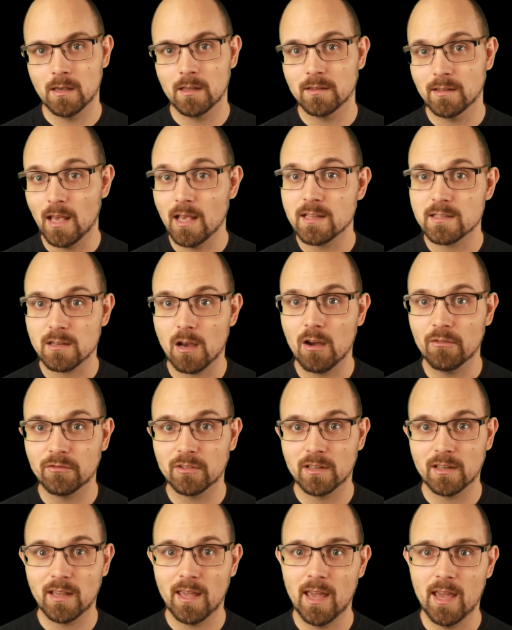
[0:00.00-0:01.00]
That's
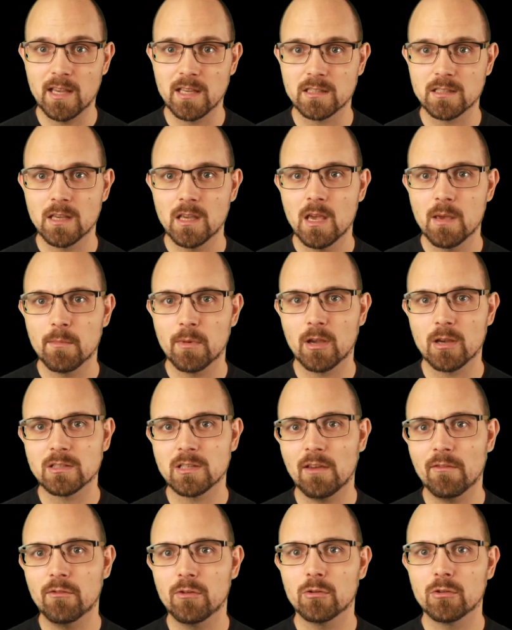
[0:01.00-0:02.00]
often the case, because
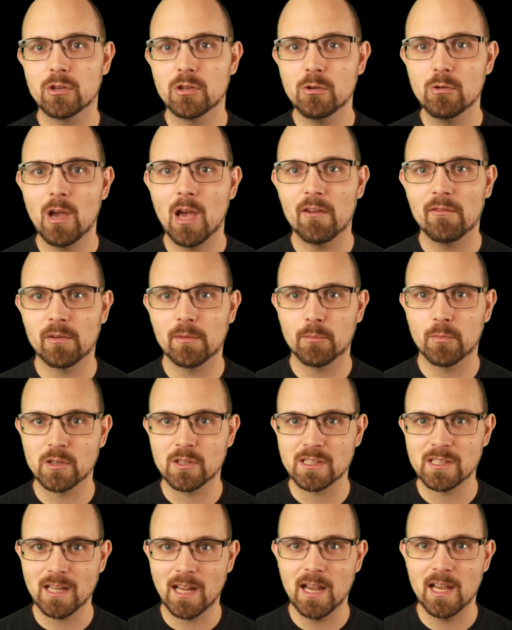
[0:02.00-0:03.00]
if you do have a
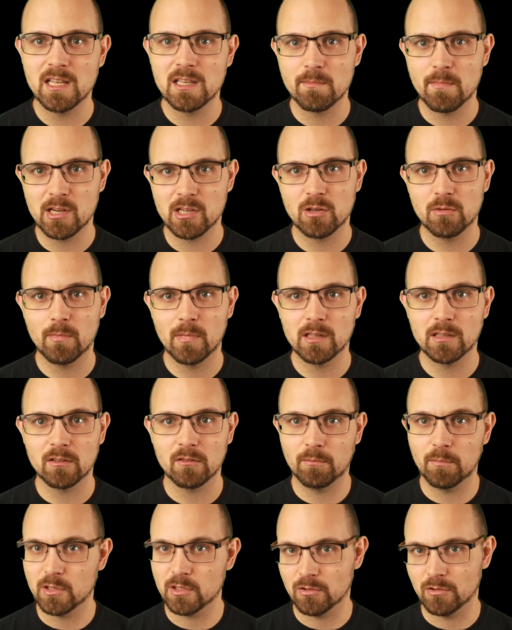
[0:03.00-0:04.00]
precise measurement
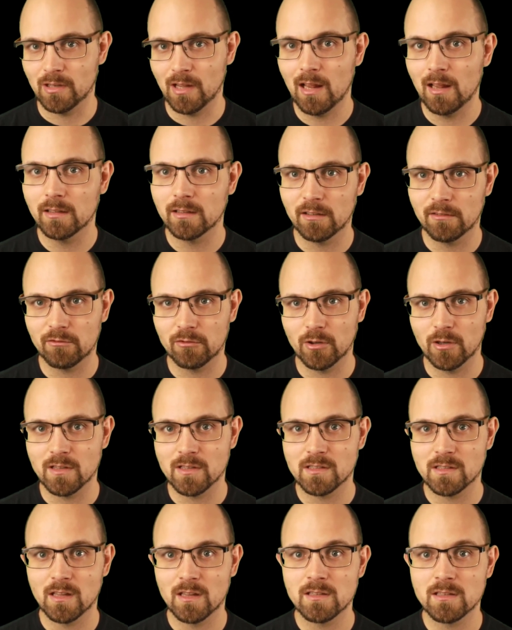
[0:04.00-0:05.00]
of personality, for
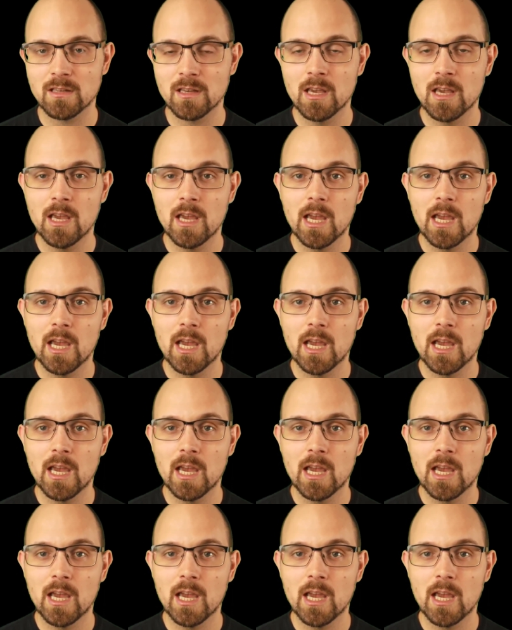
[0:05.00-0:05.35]
instance,